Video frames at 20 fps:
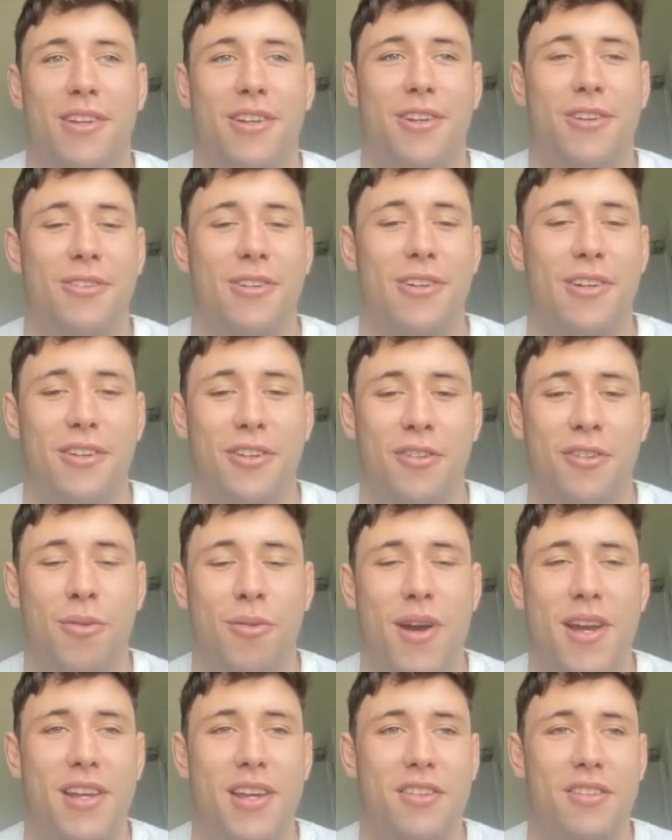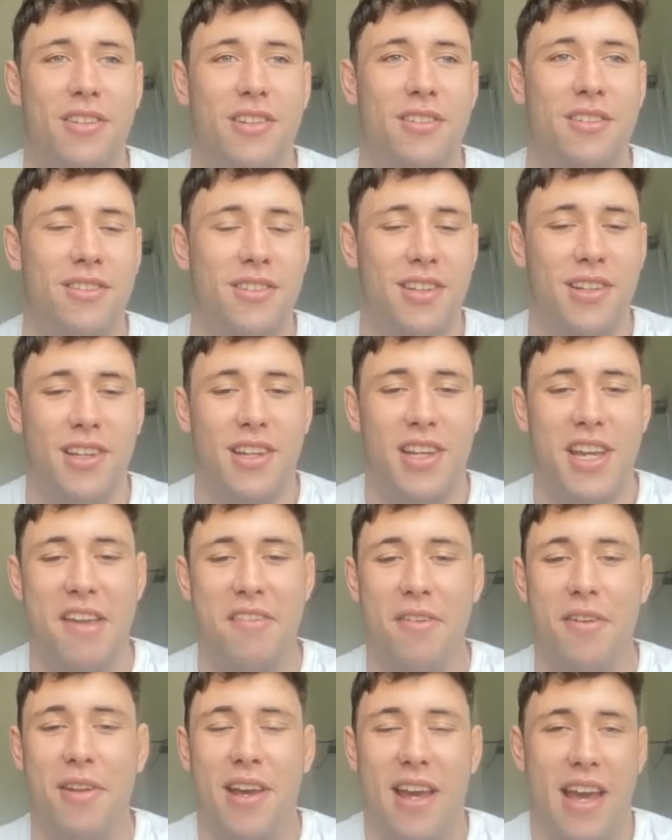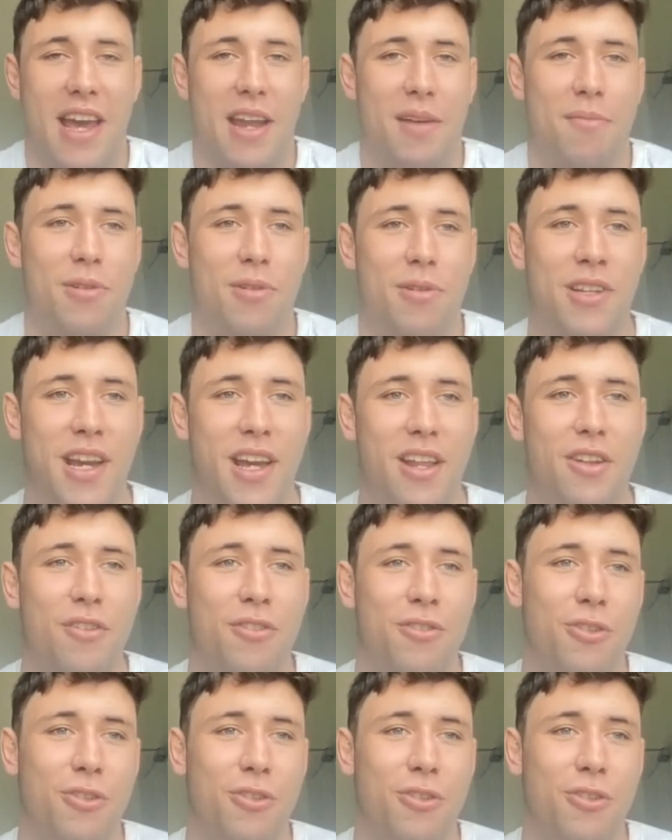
you know, under 20s, and even at Edinburgh together.